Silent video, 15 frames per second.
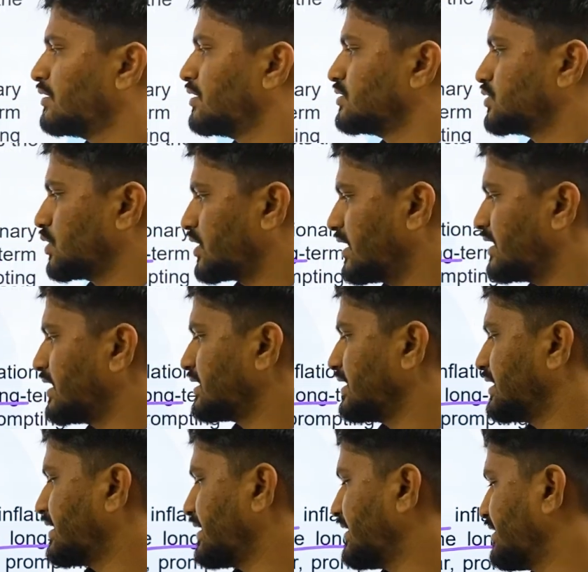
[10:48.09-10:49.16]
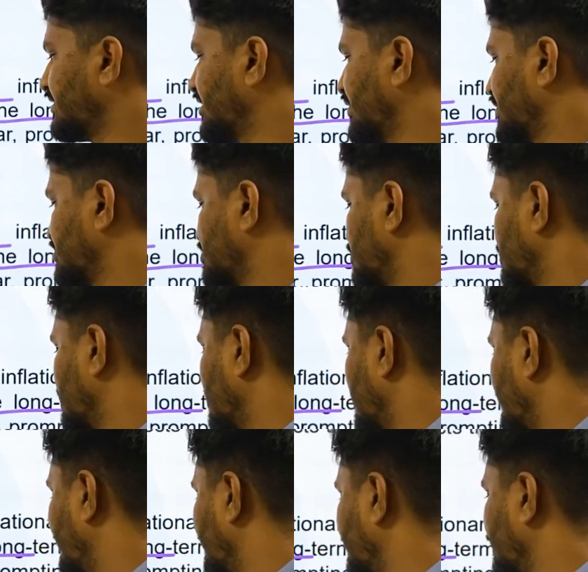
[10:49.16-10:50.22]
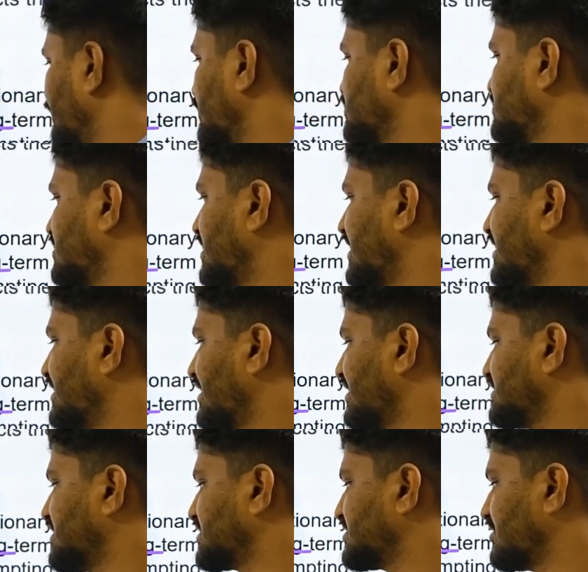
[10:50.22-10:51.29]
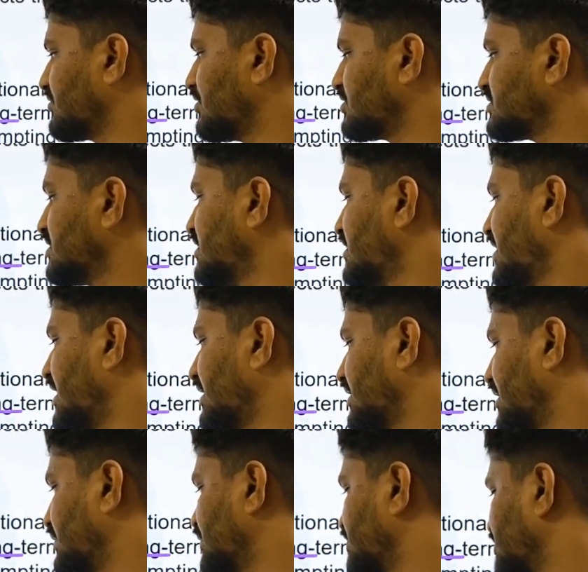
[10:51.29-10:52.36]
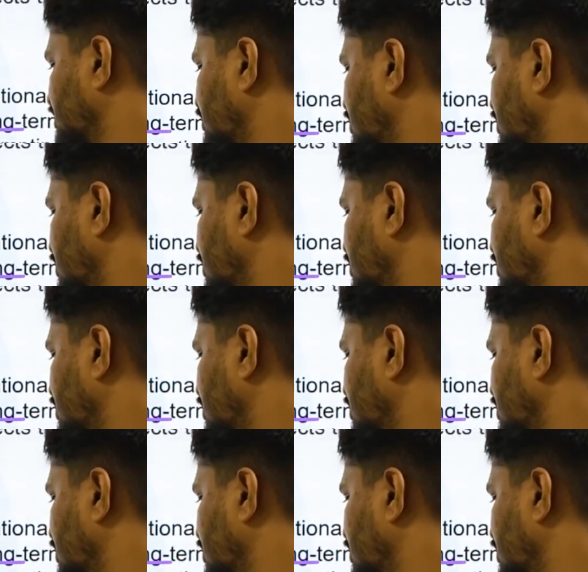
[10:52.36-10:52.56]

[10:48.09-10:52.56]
So conducting trade in the US dollar often involves high transaction cost and conversion